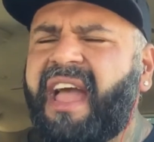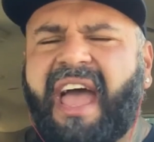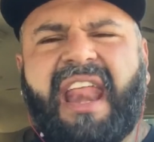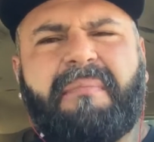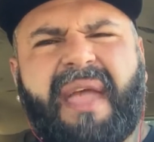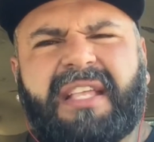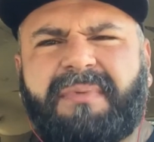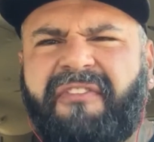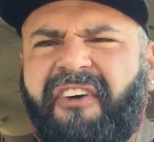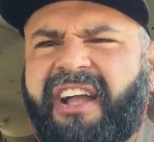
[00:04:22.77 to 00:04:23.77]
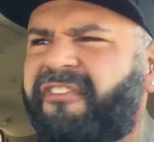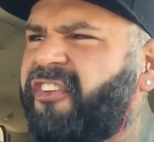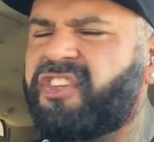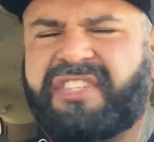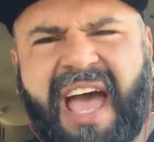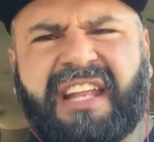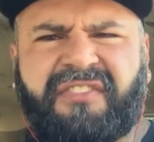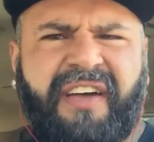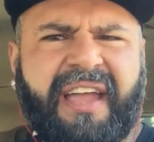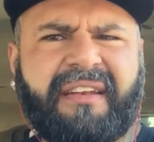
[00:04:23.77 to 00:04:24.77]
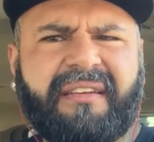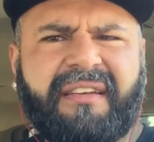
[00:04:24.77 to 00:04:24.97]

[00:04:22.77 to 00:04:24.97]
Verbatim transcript: and it makes me fucking feel satisfied.